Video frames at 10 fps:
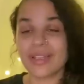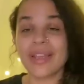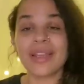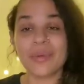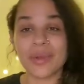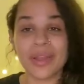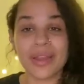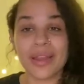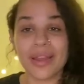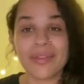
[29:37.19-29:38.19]

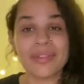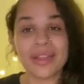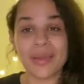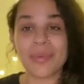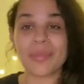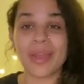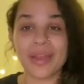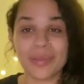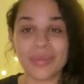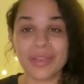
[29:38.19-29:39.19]
Anyway, I feel like I'm in my
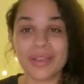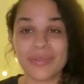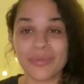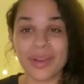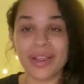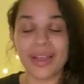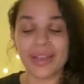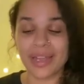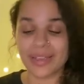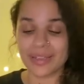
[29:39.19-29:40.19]
element, right? I
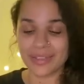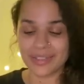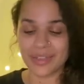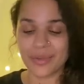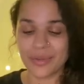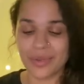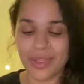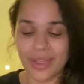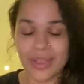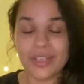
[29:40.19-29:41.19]
like it. So,
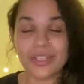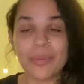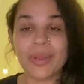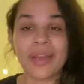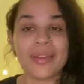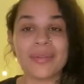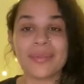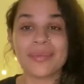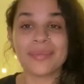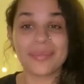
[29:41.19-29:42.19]
Gemini,
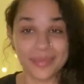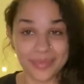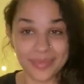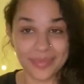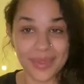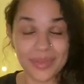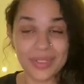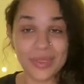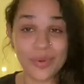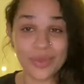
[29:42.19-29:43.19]
I'll
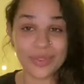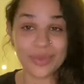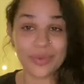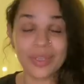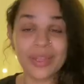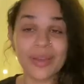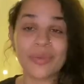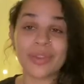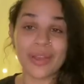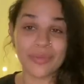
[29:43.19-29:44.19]
see you all soon. Good luck
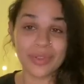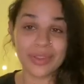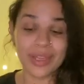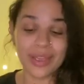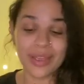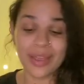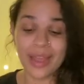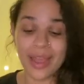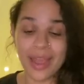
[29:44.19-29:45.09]
with everything.